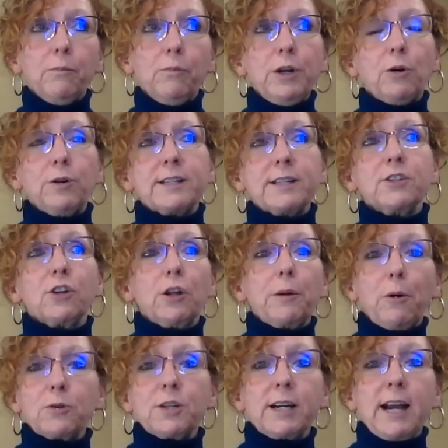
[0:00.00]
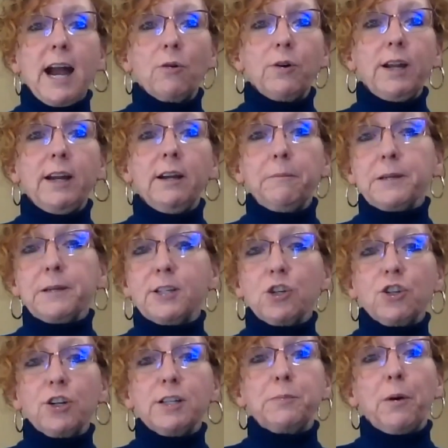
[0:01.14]
we don't necessarily post accounting
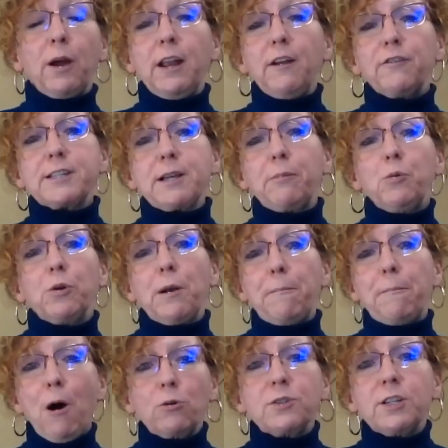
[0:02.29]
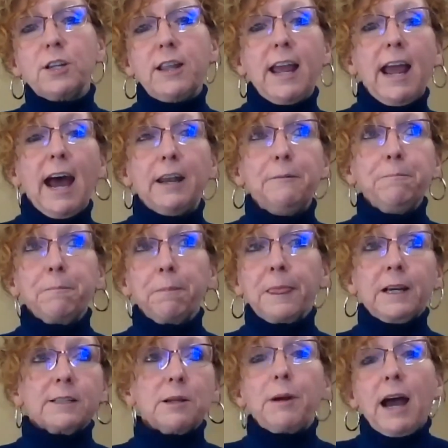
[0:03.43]
positions, but if somebody were to post and they had
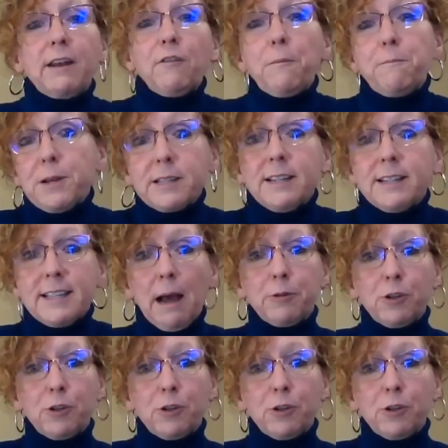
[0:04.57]
some kind of a business